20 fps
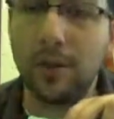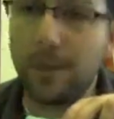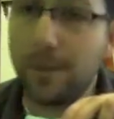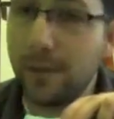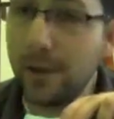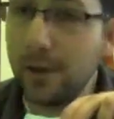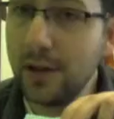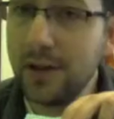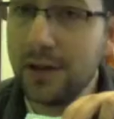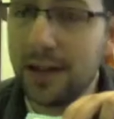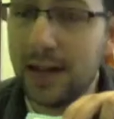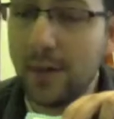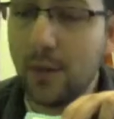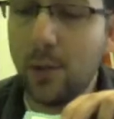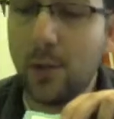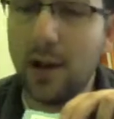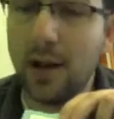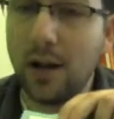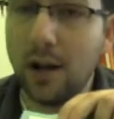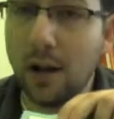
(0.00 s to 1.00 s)
first time
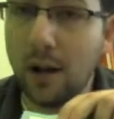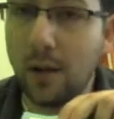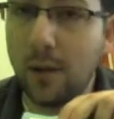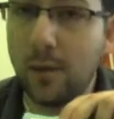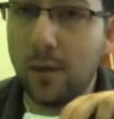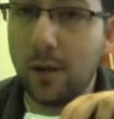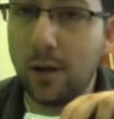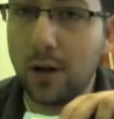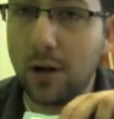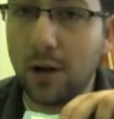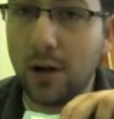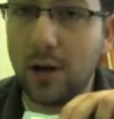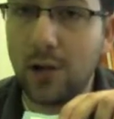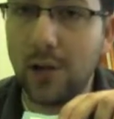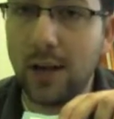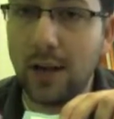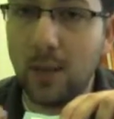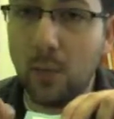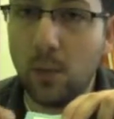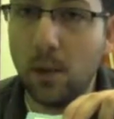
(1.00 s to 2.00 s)
when we had all 4 cards,
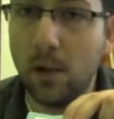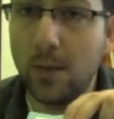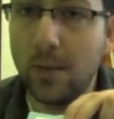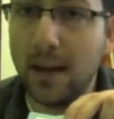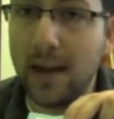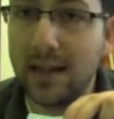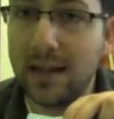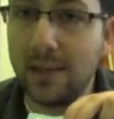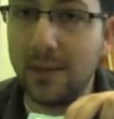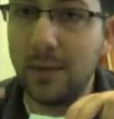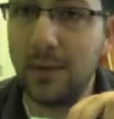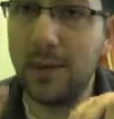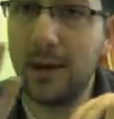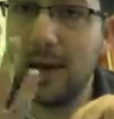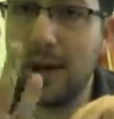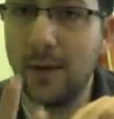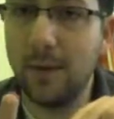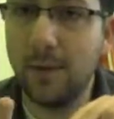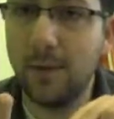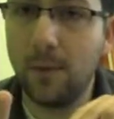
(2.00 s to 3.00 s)
we had 1 possibility
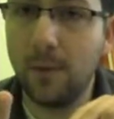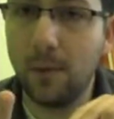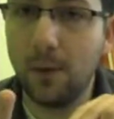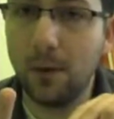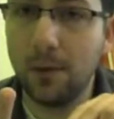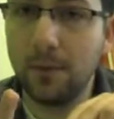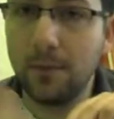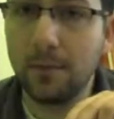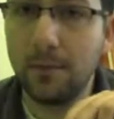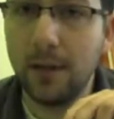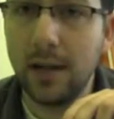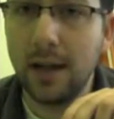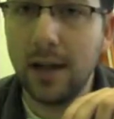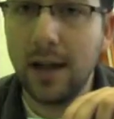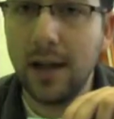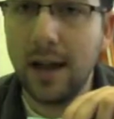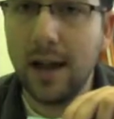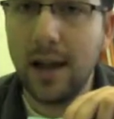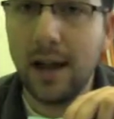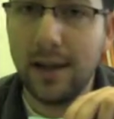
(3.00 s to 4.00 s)
out of 4.
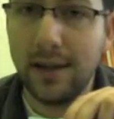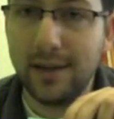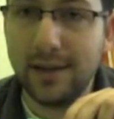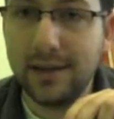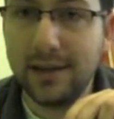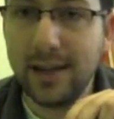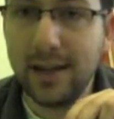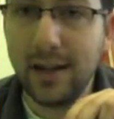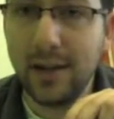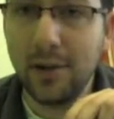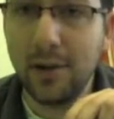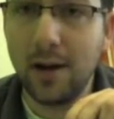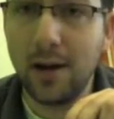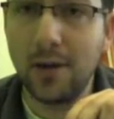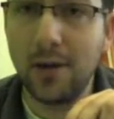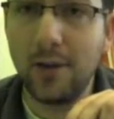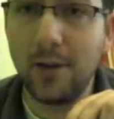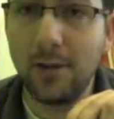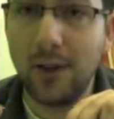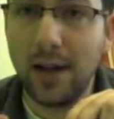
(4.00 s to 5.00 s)
In the second
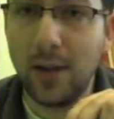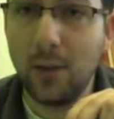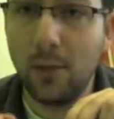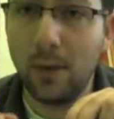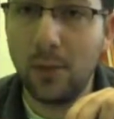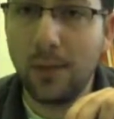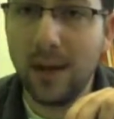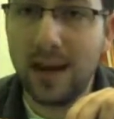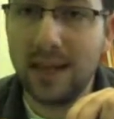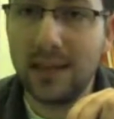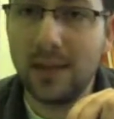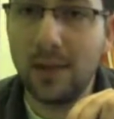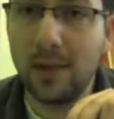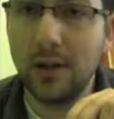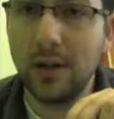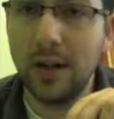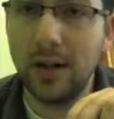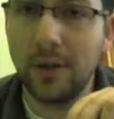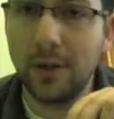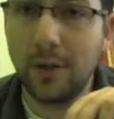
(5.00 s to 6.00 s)
round, we had 1
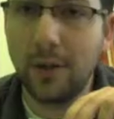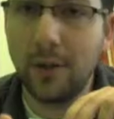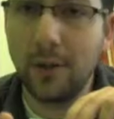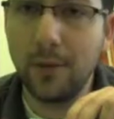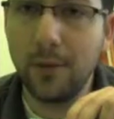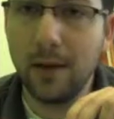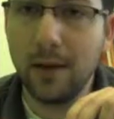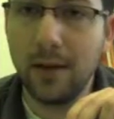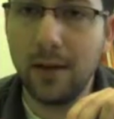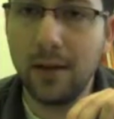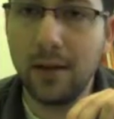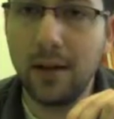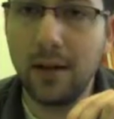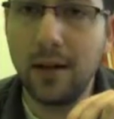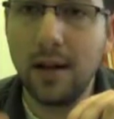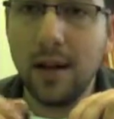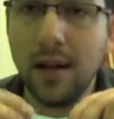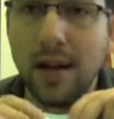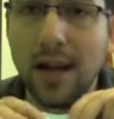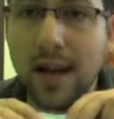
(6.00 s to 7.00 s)
possibility out of 3,
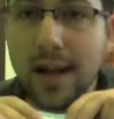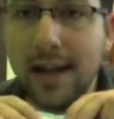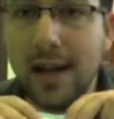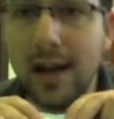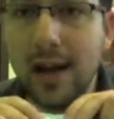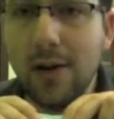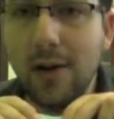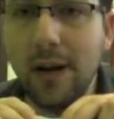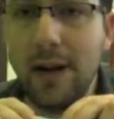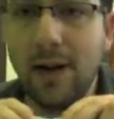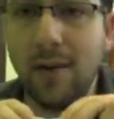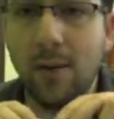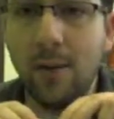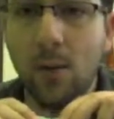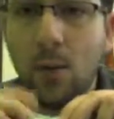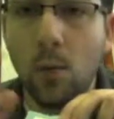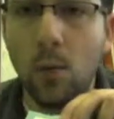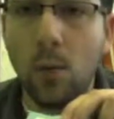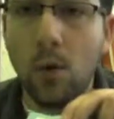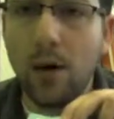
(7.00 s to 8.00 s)
and now we
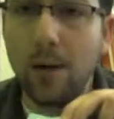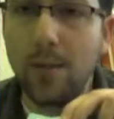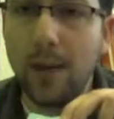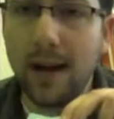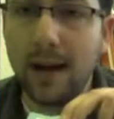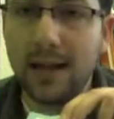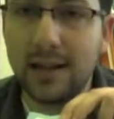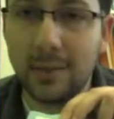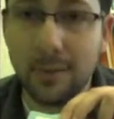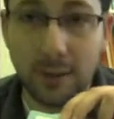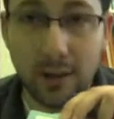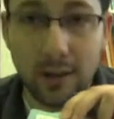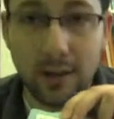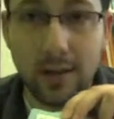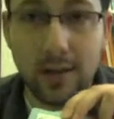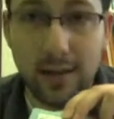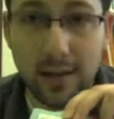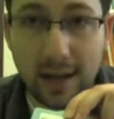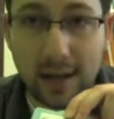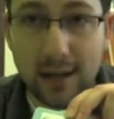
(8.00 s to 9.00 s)
have 1
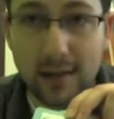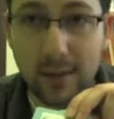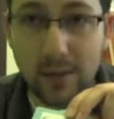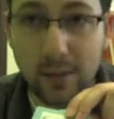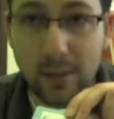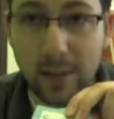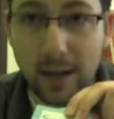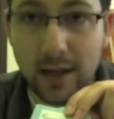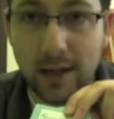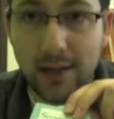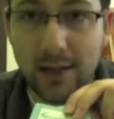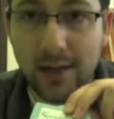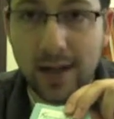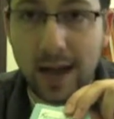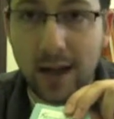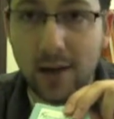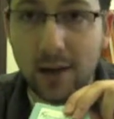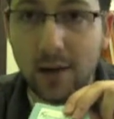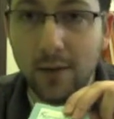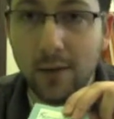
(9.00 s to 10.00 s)
possibility, the ace of spades,
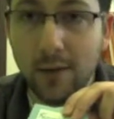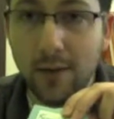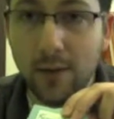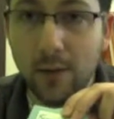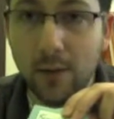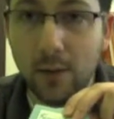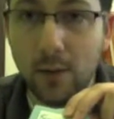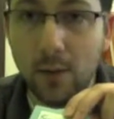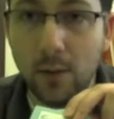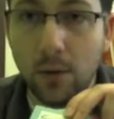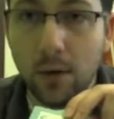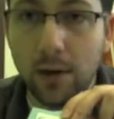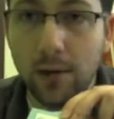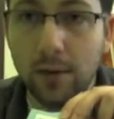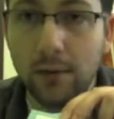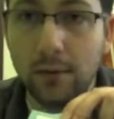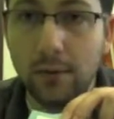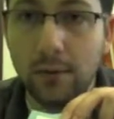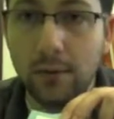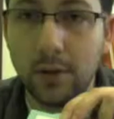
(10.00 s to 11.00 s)
out of
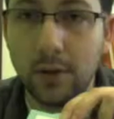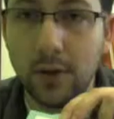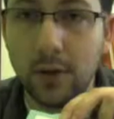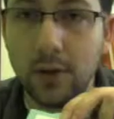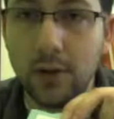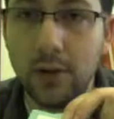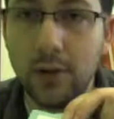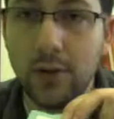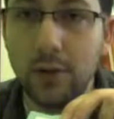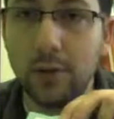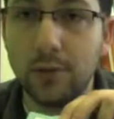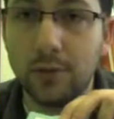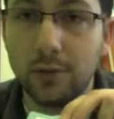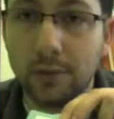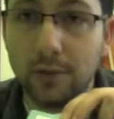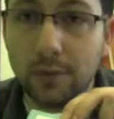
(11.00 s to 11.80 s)
1, 2.